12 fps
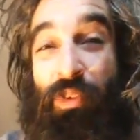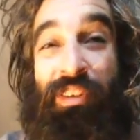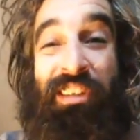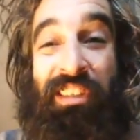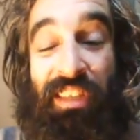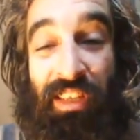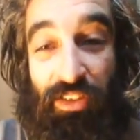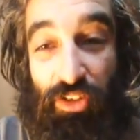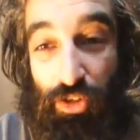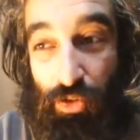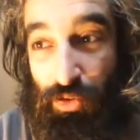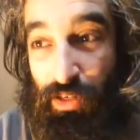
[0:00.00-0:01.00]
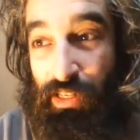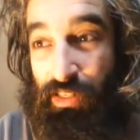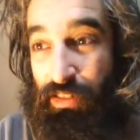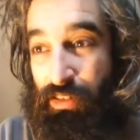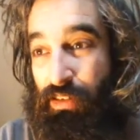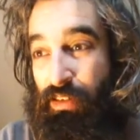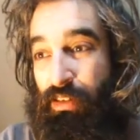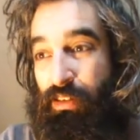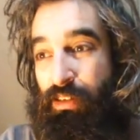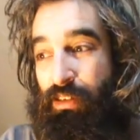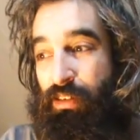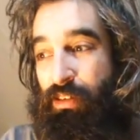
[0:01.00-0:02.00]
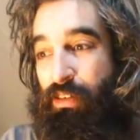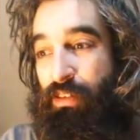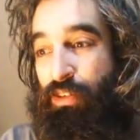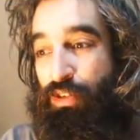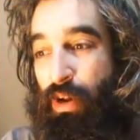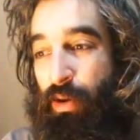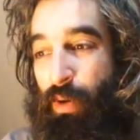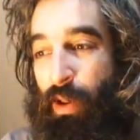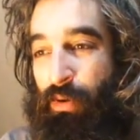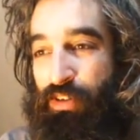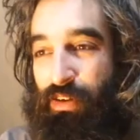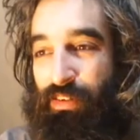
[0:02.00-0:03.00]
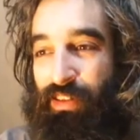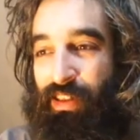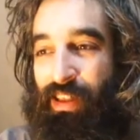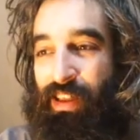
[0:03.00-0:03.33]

centuries to try to whitewash everything?